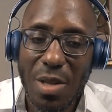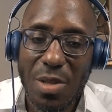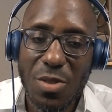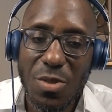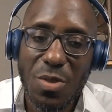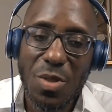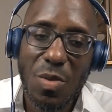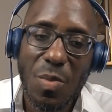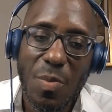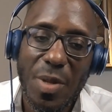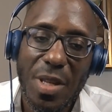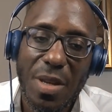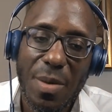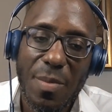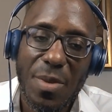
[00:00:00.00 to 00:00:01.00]
Do you
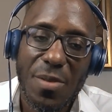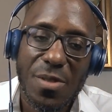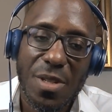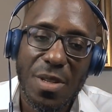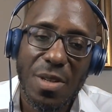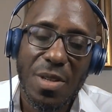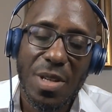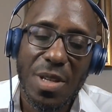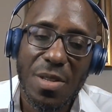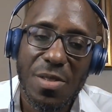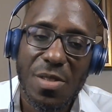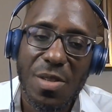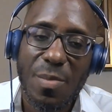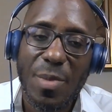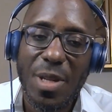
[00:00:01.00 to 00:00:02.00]
play a musical
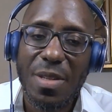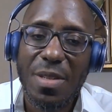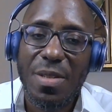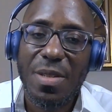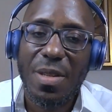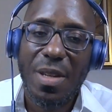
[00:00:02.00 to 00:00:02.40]
instrument?